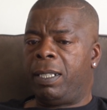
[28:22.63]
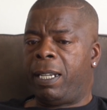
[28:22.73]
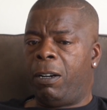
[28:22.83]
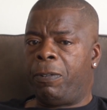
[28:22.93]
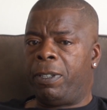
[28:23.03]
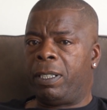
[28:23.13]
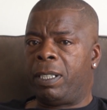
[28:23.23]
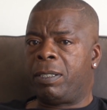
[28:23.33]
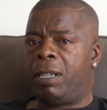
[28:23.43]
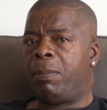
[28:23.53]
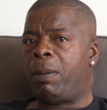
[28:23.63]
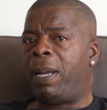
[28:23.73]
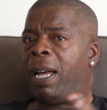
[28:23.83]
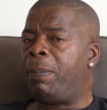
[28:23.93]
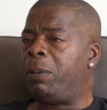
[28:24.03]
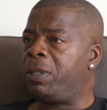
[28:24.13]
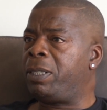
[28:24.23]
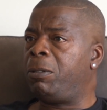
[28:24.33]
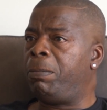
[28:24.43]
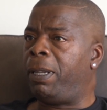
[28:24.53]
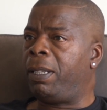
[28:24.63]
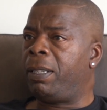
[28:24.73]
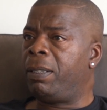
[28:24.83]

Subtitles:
a girlfriend at the time, but my habit was still big.